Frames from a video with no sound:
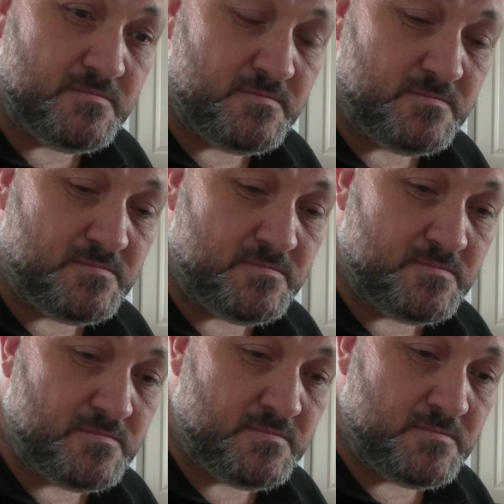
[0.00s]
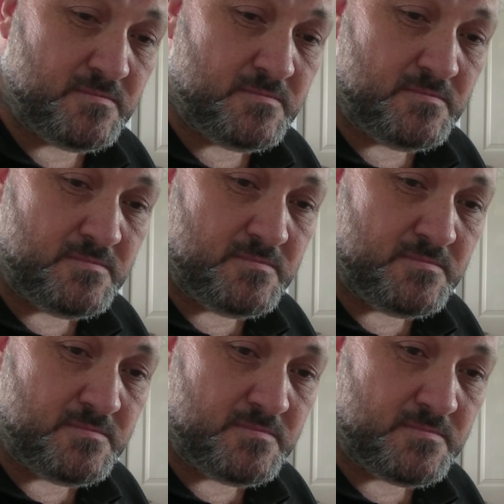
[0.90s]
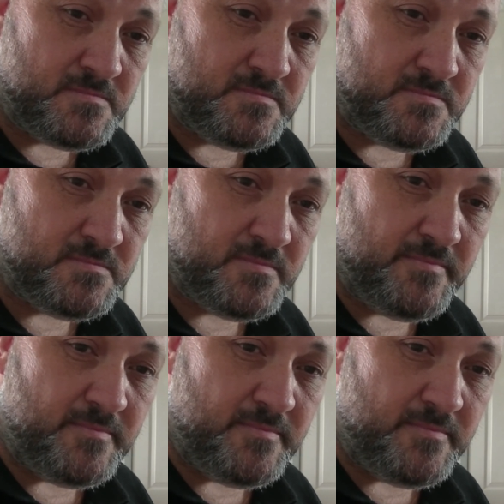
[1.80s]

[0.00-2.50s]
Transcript: (silence)